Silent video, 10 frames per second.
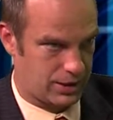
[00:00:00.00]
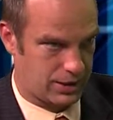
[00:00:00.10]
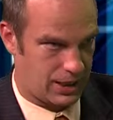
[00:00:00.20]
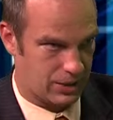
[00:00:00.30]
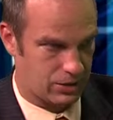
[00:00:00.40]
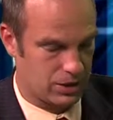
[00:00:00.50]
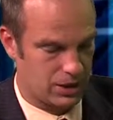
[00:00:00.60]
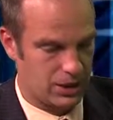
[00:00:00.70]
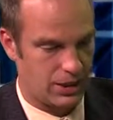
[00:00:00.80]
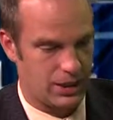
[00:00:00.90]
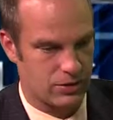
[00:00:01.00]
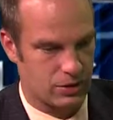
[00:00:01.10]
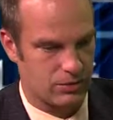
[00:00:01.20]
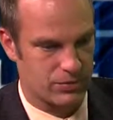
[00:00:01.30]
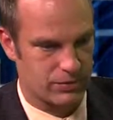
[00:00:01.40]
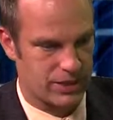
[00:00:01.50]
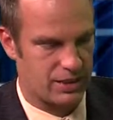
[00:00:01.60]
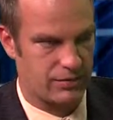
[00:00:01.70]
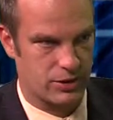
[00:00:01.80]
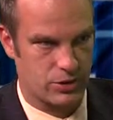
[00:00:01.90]
the dollar in terms of
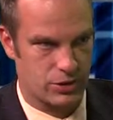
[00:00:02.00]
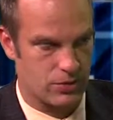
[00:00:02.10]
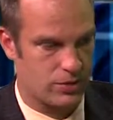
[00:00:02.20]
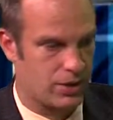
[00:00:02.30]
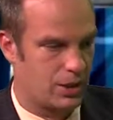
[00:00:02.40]
television shows.